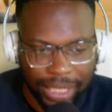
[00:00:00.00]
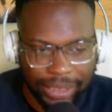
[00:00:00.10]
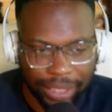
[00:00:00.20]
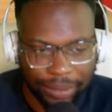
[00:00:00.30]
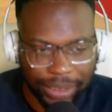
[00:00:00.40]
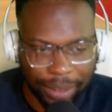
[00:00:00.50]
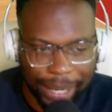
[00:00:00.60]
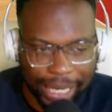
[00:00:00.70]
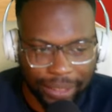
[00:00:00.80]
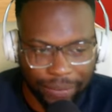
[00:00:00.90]
Look, this is a
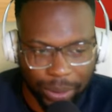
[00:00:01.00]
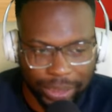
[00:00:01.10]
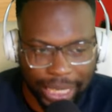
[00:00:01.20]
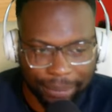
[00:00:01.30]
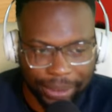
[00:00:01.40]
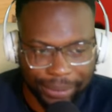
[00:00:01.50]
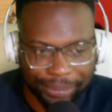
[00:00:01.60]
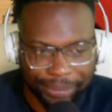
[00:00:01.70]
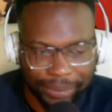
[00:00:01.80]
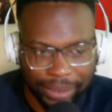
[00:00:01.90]
back and forth game though.
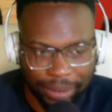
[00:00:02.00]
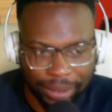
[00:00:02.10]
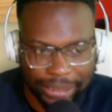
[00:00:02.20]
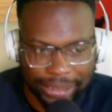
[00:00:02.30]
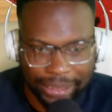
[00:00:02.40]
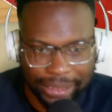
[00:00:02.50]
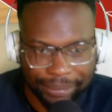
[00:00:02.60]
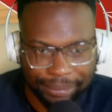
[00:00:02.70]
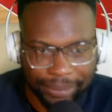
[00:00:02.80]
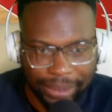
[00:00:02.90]
Oh, that's easy.
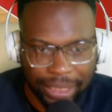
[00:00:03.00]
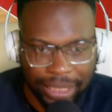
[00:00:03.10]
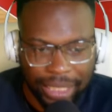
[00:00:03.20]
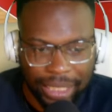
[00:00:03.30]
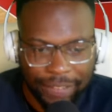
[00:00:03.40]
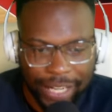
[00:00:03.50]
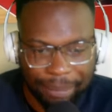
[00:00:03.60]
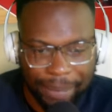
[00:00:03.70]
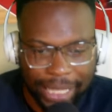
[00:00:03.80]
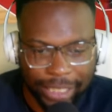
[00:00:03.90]
Very
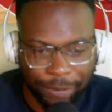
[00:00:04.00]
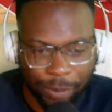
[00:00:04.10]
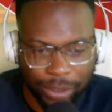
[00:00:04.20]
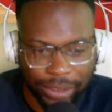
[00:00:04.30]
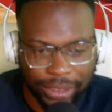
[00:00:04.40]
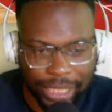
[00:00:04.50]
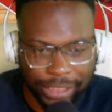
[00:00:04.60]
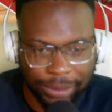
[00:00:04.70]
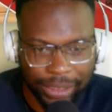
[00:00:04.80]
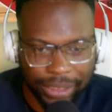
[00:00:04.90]
back and forth
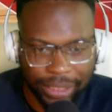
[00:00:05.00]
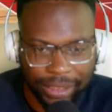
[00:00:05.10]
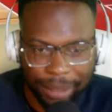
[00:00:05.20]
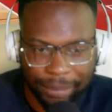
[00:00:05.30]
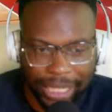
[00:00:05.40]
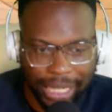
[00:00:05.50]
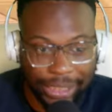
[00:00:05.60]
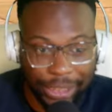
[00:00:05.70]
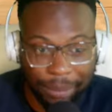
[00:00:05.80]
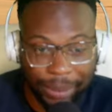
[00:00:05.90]
entering the third. I mean, hey,
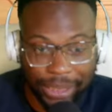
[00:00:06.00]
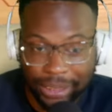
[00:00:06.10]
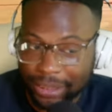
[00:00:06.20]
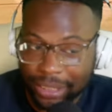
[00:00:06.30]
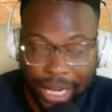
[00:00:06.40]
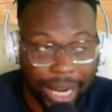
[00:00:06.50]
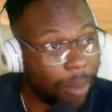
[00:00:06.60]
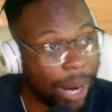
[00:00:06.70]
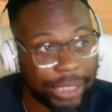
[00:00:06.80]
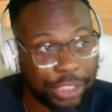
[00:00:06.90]
Germany, uh,
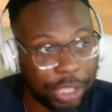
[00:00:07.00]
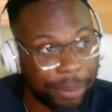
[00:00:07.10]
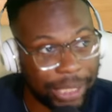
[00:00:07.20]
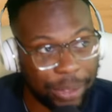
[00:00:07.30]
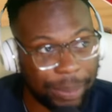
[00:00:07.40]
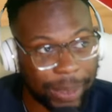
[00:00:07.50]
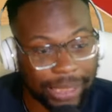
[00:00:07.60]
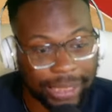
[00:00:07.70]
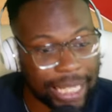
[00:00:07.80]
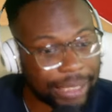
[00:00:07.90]
why is Germany hooping
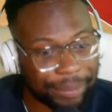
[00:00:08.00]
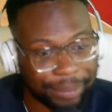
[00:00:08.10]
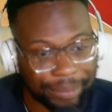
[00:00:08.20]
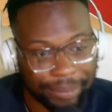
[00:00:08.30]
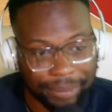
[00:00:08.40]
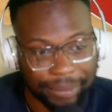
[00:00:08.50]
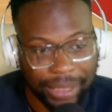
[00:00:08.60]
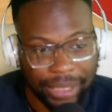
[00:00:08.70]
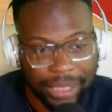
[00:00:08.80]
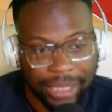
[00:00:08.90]
like that?
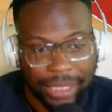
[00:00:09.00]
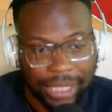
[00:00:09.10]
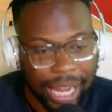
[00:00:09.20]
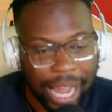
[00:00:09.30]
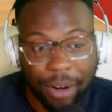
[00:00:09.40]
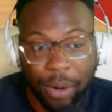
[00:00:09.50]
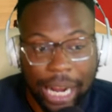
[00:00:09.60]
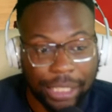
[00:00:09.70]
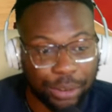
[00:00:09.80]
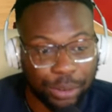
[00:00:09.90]
I don't know. I
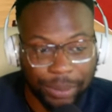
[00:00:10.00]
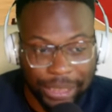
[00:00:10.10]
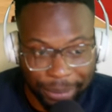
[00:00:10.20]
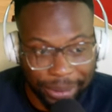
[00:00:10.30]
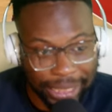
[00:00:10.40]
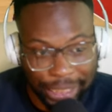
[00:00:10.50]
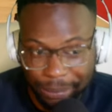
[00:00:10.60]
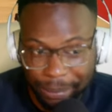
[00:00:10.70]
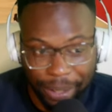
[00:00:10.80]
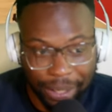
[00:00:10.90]
assume Team USA should
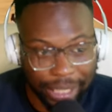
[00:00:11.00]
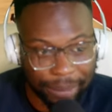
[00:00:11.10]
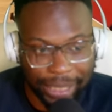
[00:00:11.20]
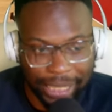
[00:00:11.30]
be blown out everybody.